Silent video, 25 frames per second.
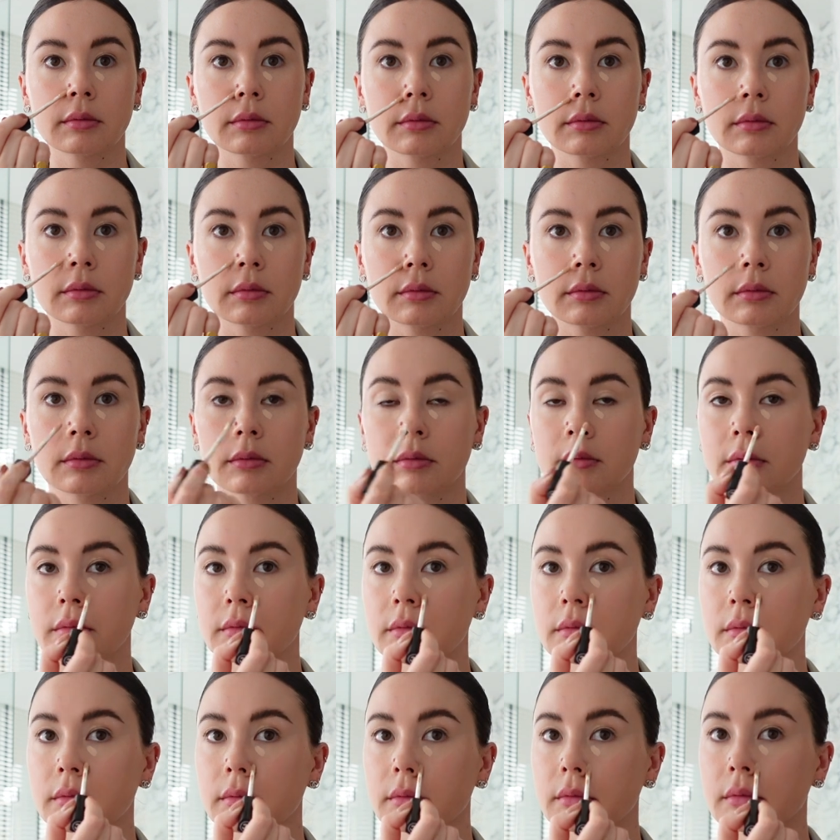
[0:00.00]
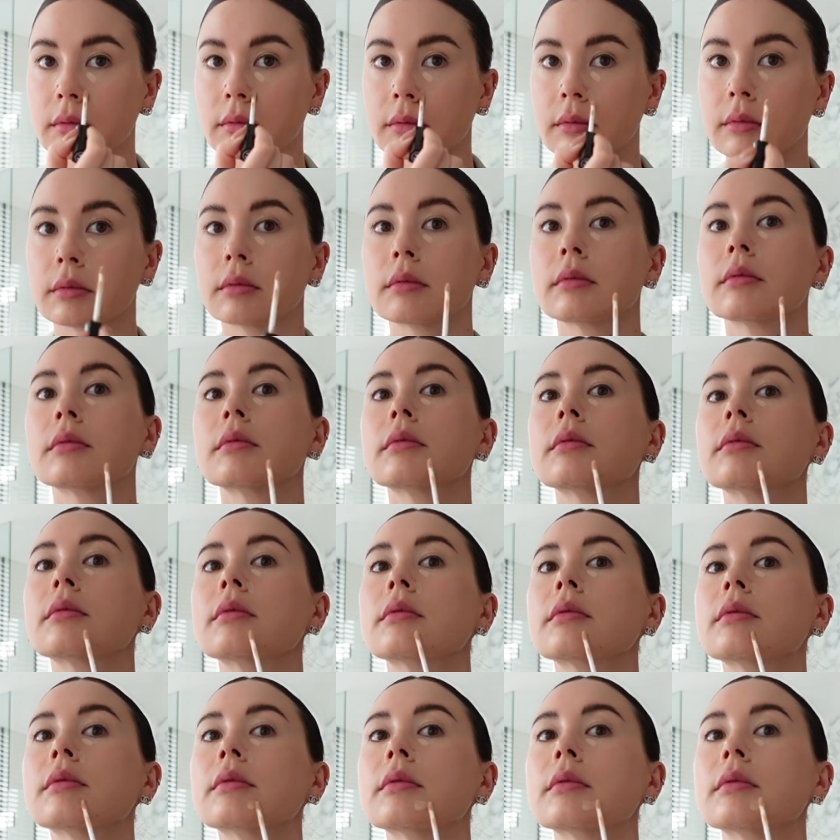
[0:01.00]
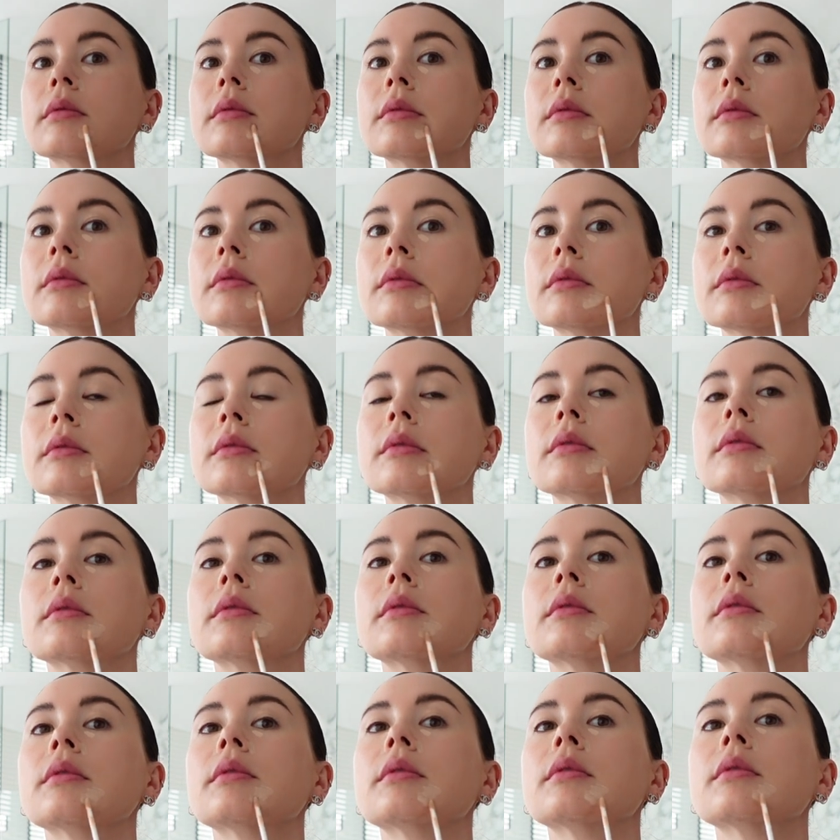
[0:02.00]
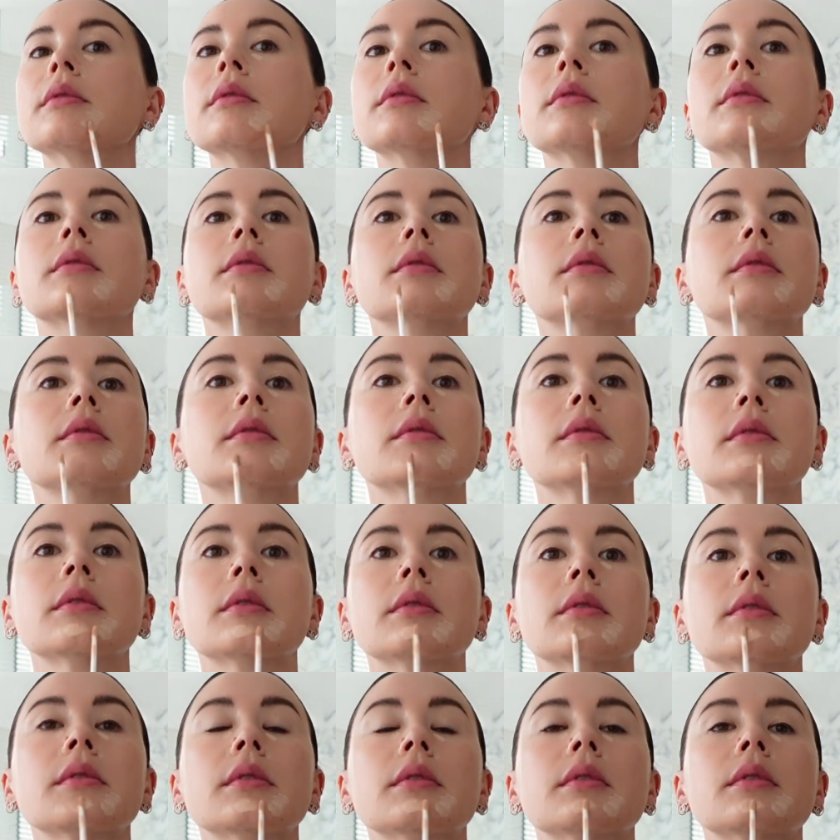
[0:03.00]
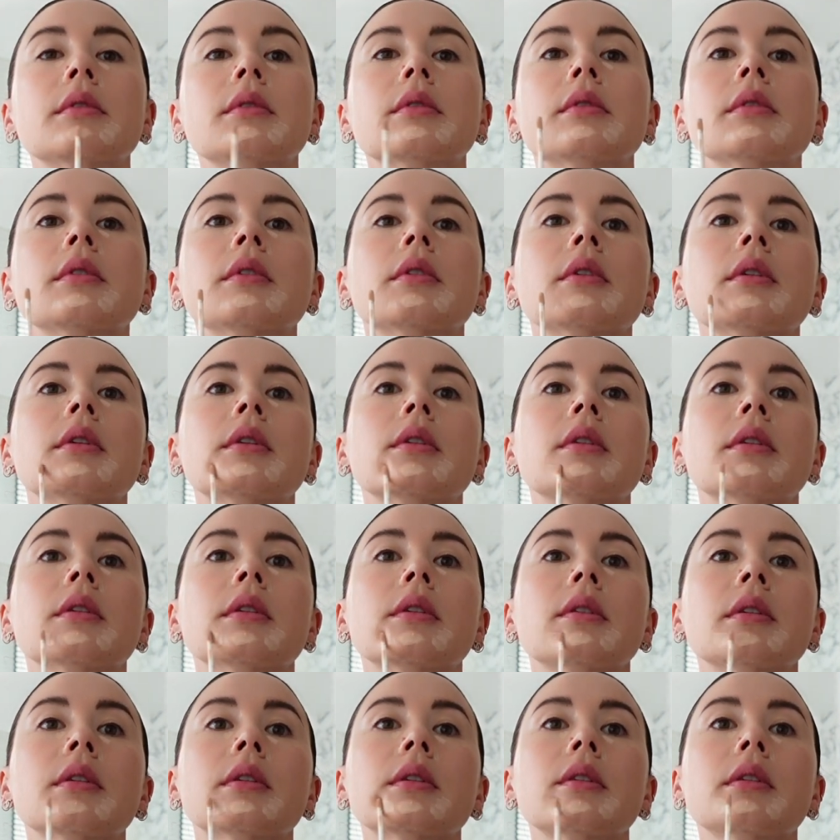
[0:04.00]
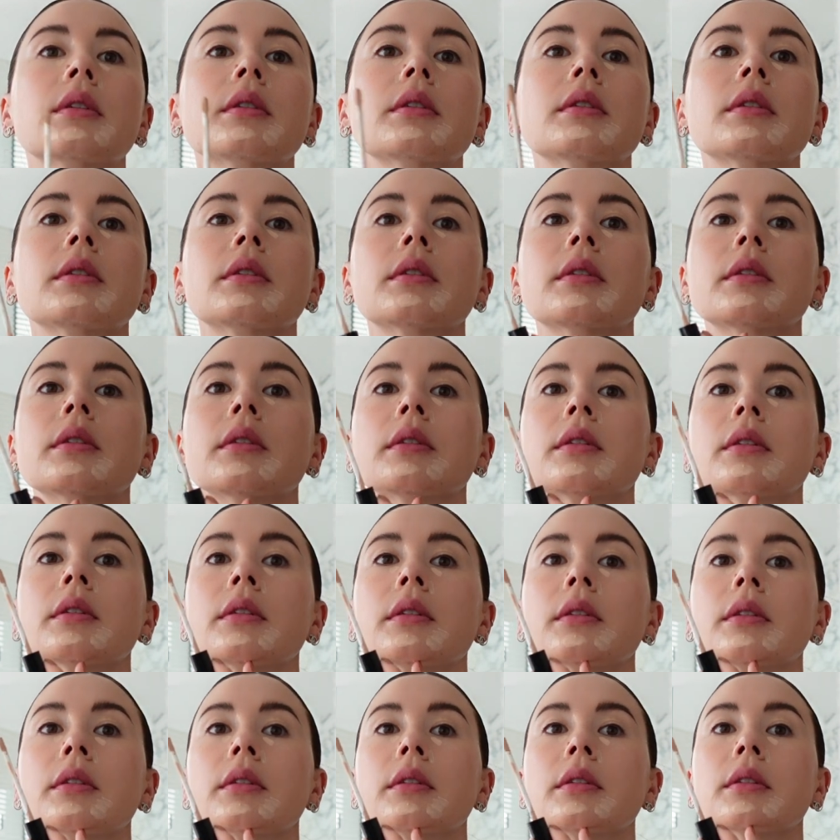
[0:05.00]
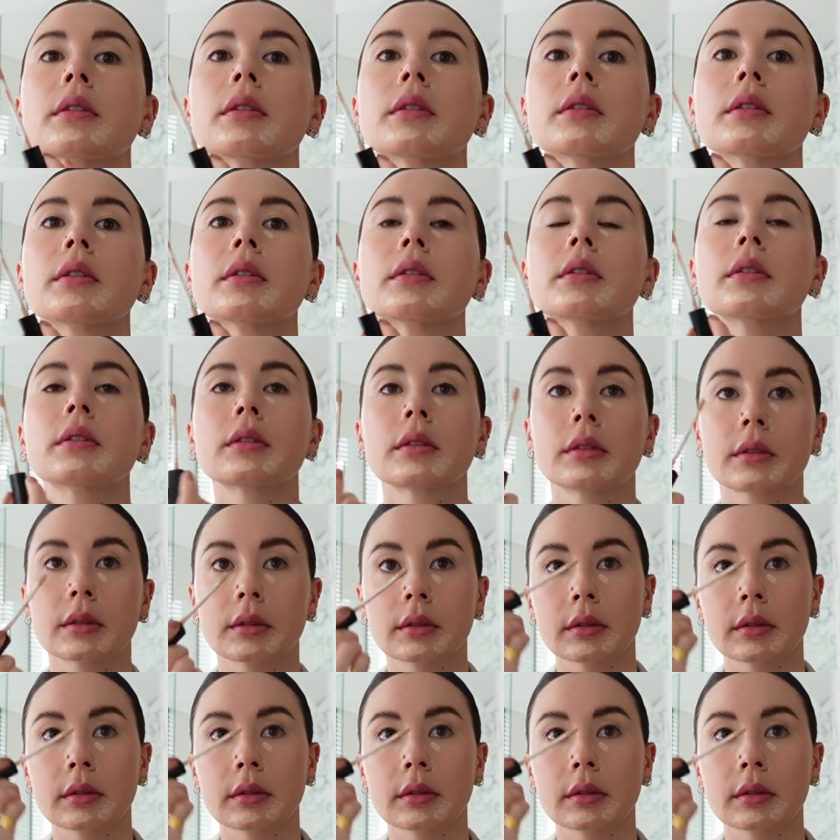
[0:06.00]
No one is speaking in this clip.